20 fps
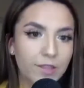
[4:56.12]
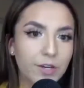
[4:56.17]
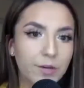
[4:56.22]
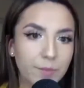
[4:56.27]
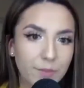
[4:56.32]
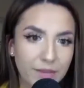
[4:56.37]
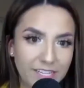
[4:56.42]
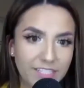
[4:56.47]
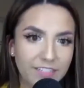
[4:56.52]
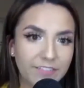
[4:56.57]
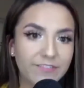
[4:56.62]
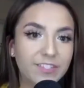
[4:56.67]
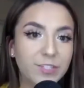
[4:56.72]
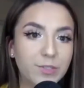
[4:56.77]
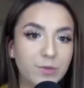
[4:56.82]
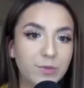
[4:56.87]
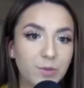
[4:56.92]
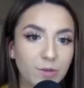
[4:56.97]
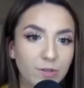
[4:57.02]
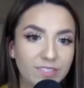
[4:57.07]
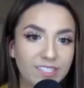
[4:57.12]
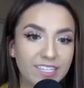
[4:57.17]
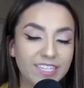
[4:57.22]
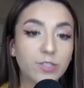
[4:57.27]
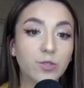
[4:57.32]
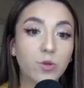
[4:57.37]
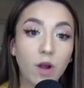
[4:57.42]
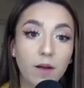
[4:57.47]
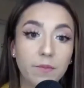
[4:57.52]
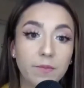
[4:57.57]
individuals like
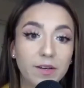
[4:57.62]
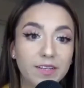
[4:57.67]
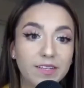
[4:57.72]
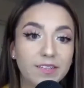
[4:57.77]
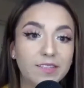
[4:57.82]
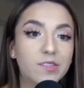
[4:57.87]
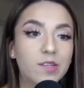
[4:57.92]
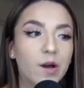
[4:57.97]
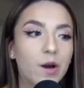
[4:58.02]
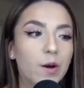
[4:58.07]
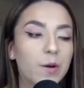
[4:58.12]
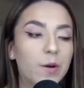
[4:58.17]
trauma. So